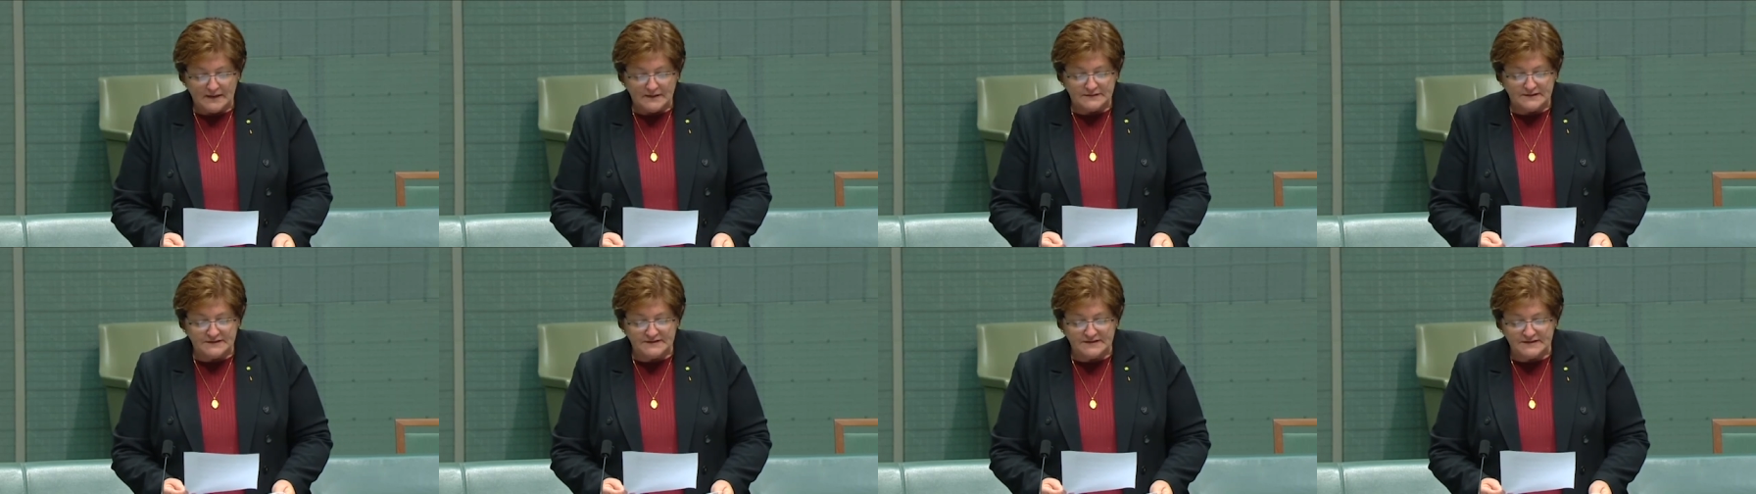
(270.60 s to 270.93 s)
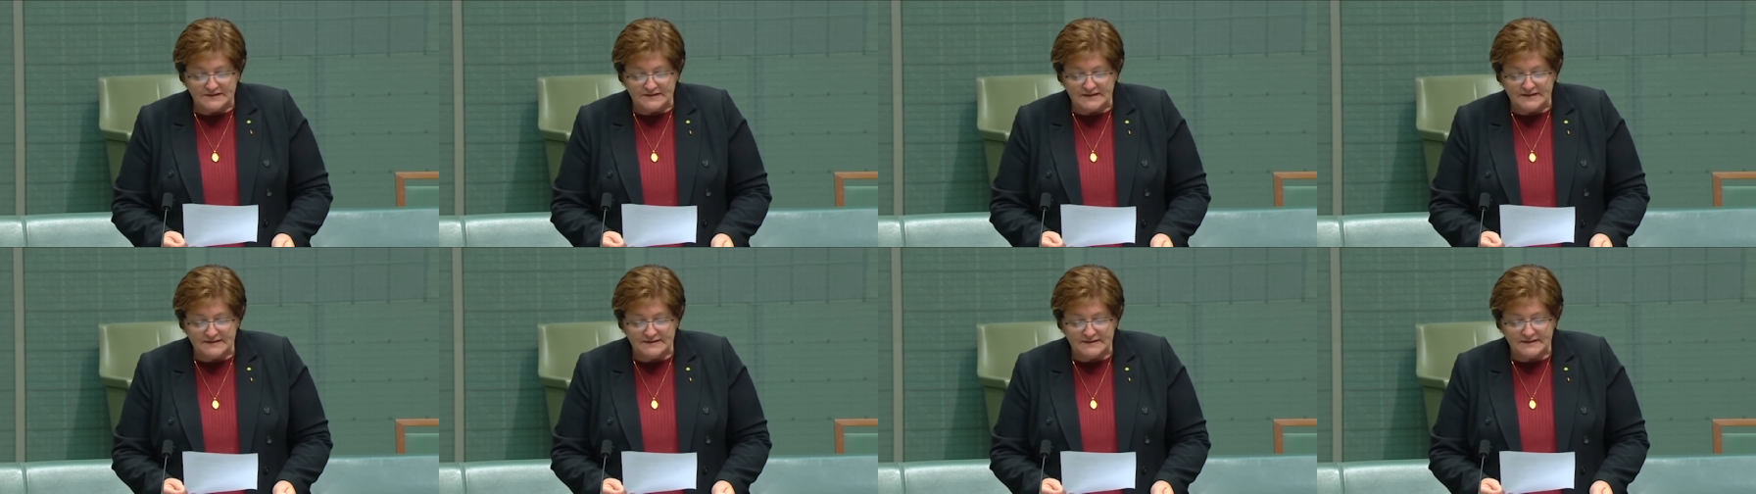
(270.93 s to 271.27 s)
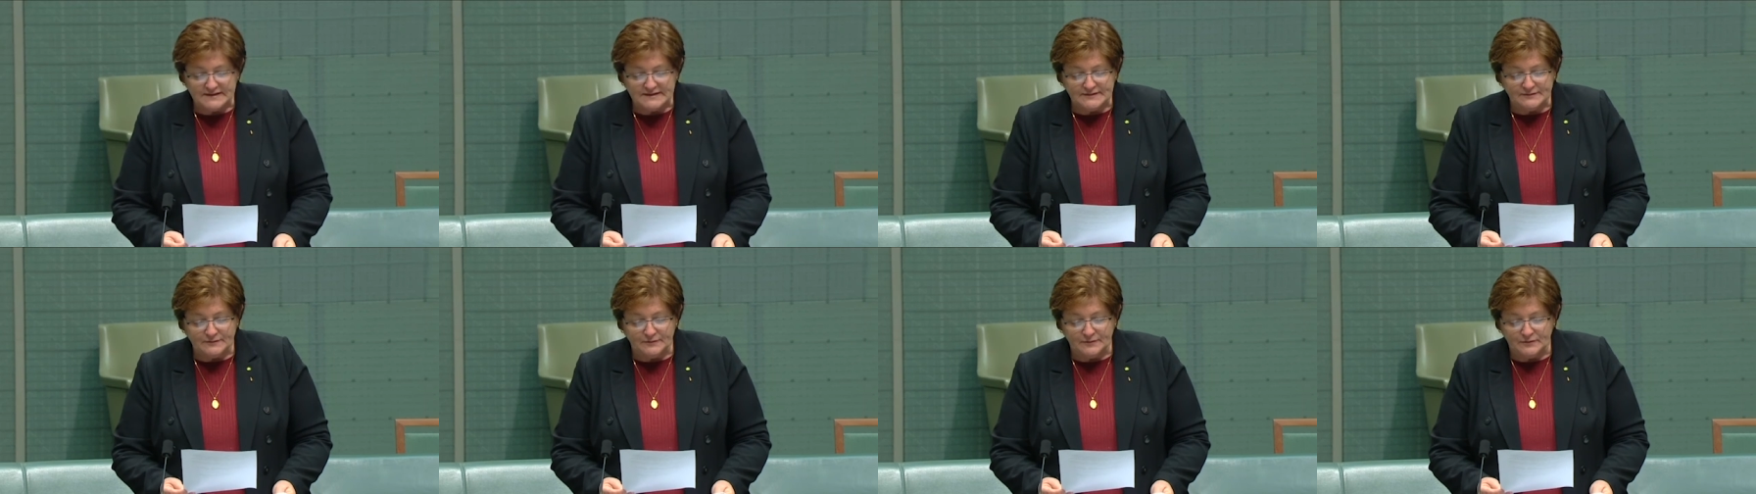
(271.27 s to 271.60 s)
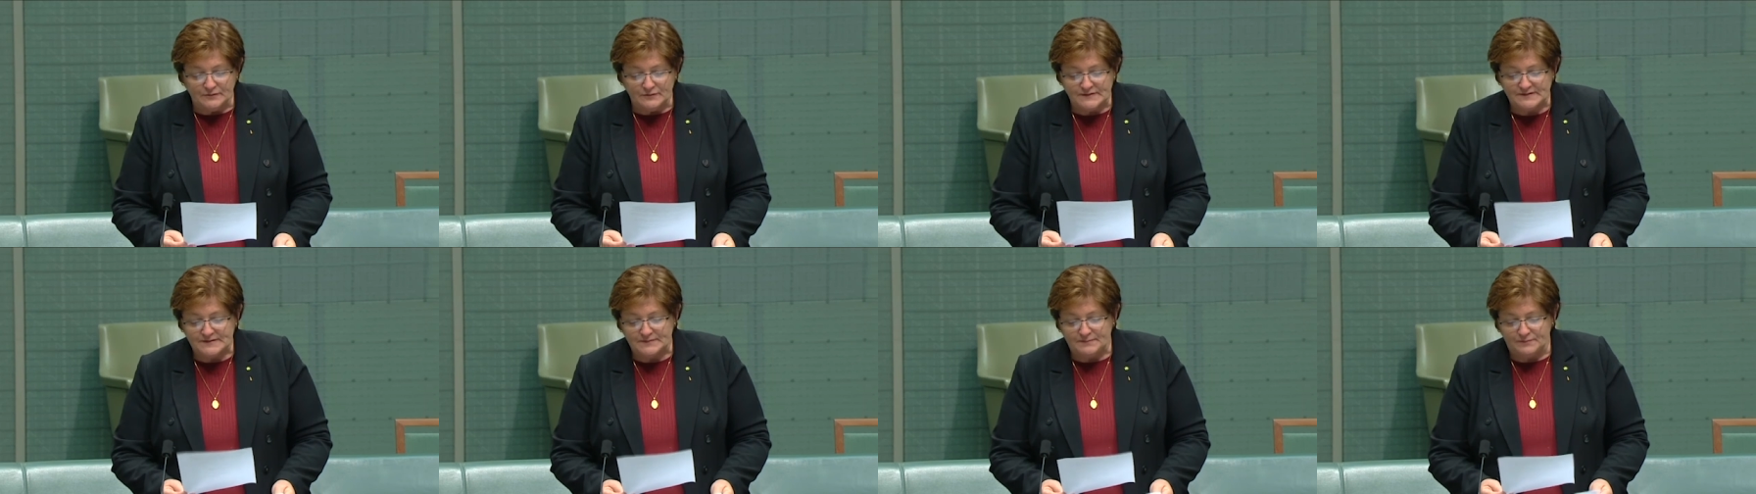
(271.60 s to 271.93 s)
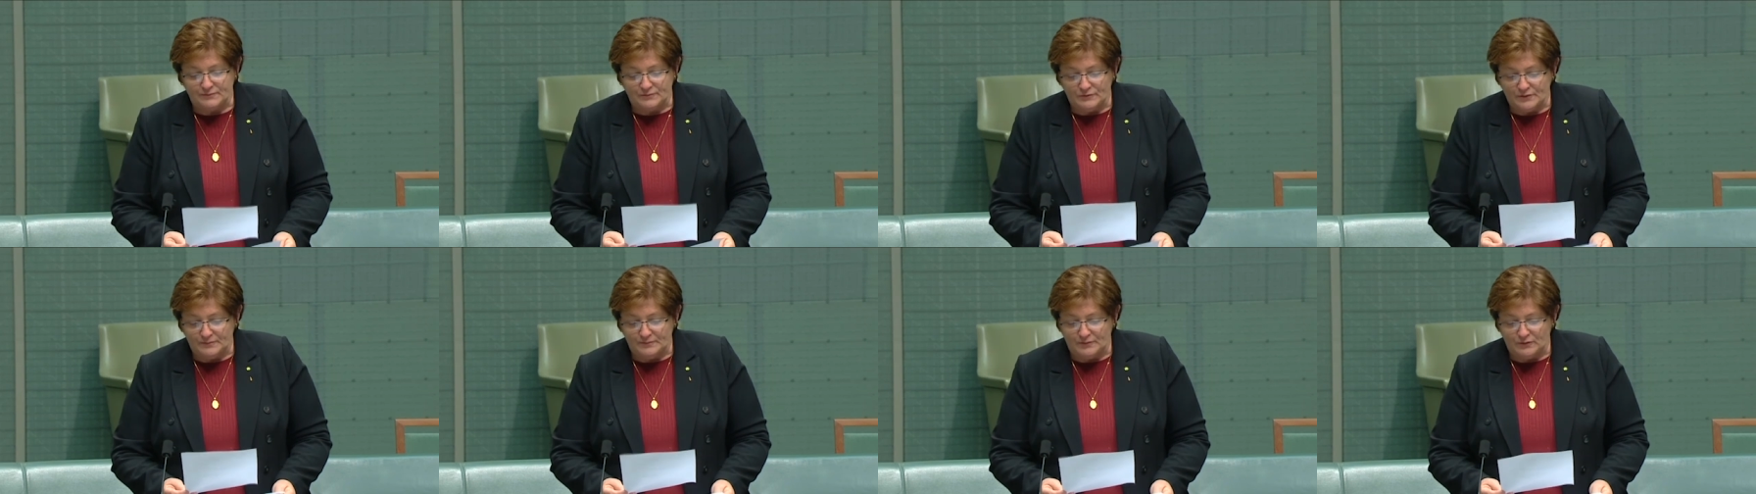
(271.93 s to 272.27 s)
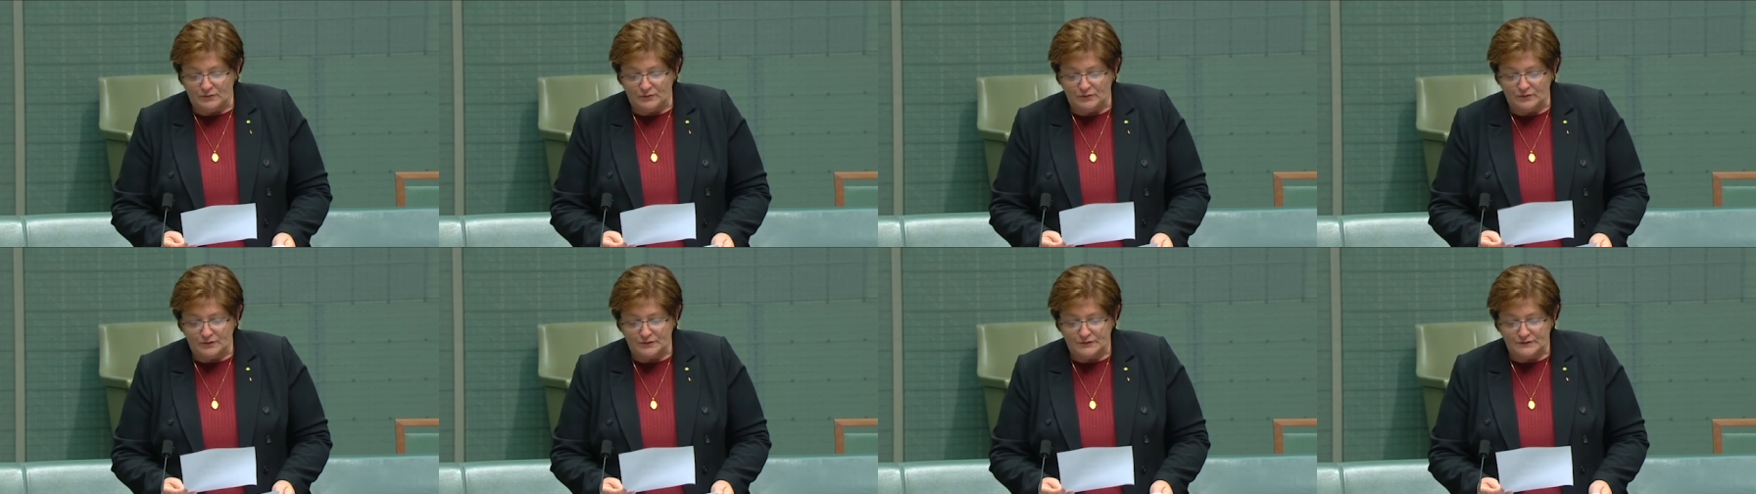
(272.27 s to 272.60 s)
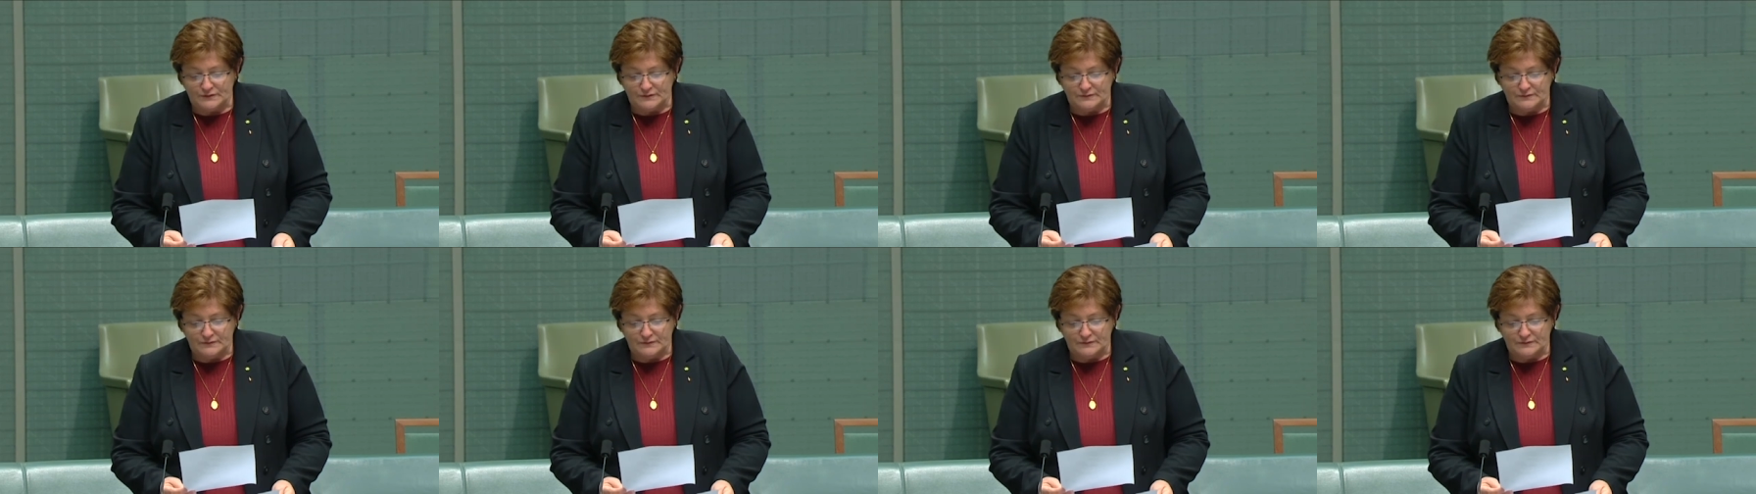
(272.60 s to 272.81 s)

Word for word: The statistics from the report